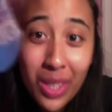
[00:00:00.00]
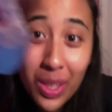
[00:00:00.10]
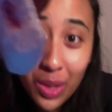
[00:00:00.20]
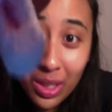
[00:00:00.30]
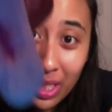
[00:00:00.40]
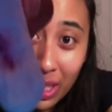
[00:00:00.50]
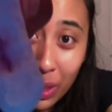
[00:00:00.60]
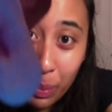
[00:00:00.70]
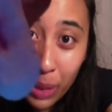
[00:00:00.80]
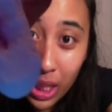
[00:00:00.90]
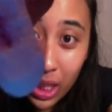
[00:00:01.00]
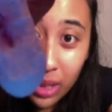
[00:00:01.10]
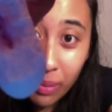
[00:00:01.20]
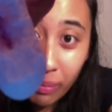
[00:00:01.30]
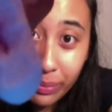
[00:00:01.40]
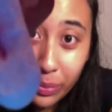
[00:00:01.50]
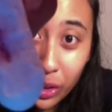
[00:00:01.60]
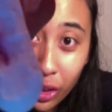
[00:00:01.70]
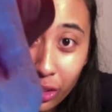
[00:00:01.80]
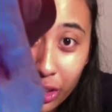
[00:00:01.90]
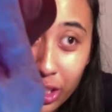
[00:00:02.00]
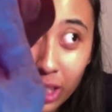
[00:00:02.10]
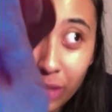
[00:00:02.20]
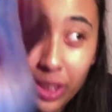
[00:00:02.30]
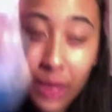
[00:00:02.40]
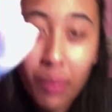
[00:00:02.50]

you can see the pink color inside of it.